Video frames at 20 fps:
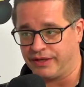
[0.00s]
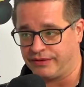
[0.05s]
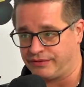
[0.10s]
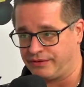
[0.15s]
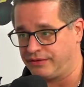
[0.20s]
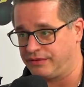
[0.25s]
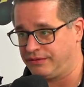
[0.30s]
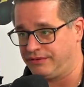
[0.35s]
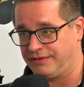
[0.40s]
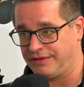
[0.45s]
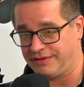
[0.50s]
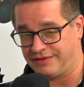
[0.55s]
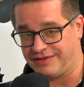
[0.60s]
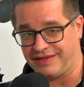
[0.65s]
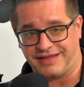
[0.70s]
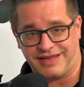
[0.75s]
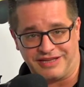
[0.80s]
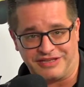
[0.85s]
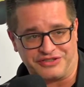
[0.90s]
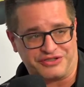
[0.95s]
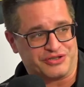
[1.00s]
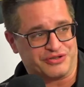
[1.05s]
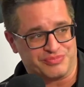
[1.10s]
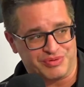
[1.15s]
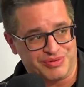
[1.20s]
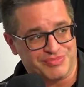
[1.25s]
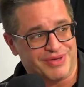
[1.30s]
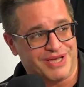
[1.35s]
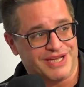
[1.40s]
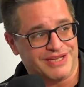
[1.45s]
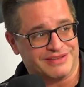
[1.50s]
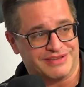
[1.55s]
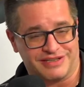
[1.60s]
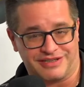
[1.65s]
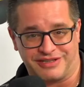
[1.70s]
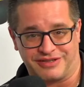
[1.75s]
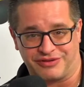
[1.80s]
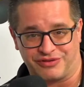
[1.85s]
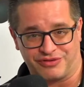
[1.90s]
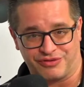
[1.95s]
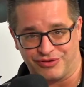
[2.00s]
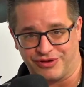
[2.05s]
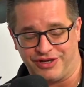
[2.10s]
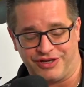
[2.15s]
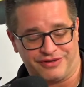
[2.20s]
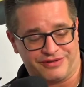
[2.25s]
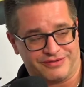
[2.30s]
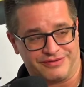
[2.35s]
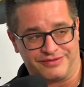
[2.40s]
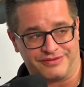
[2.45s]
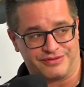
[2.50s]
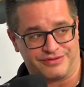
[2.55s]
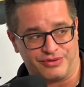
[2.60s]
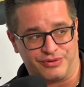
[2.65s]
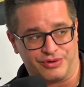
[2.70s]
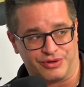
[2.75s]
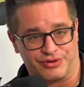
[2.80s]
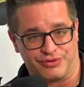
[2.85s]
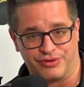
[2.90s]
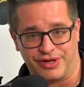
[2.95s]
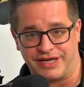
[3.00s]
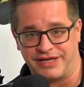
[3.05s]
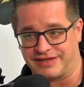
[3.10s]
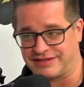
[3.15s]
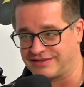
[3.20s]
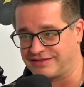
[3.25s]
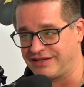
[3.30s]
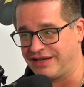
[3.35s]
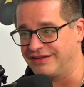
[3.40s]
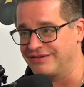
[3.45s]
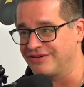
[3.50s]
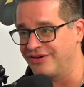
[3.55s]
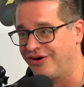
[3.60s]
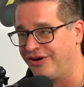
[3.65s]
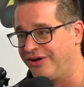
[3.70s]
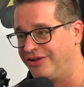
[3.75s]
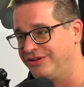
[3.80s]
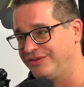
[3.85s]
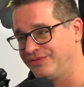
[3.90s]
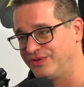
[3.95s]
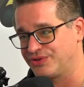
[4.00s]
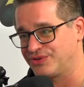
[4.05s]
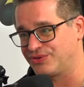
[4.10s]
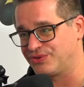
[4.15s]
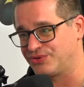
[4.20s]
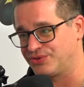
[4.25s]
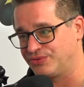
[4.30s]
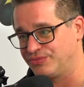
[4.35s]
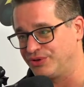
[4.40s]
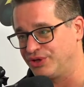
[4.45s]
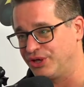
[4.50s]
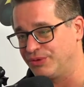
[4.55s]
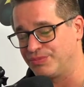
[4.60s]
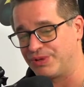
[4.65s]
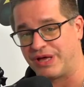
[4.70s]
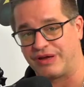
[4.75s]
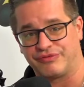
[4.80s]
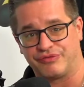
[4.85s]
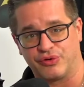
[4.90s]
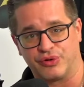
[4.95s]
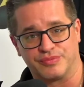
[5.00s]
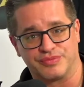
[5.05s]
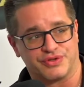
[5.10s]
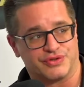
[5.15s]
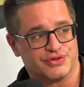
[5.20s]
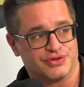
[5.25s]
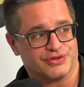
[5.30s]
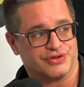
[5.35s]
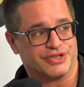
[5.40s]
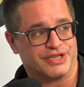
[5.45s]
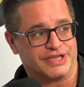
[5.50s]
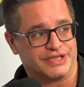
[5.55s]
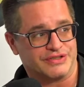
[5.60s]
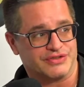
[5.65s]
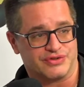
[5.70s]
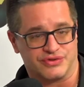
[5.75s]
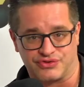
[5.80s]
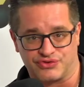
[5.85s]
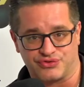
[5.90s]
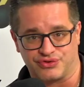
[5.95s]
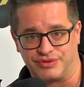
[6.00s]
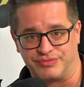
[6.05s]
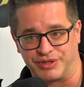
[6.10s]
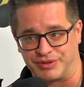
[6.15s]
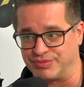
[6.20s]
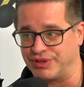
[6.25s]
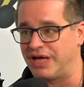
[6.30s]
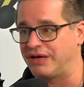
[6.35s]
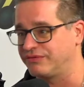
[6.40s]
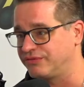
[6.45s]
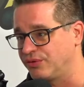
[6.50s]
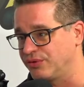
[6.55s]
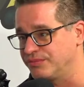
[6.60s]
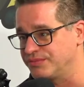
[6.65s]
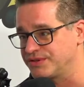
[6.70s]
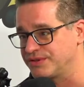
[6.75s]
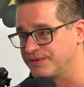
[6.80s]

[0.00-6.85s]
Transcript: which in the, the, the yeah. case could be made that in to a great extent, all of the social media platforms are turning into streaming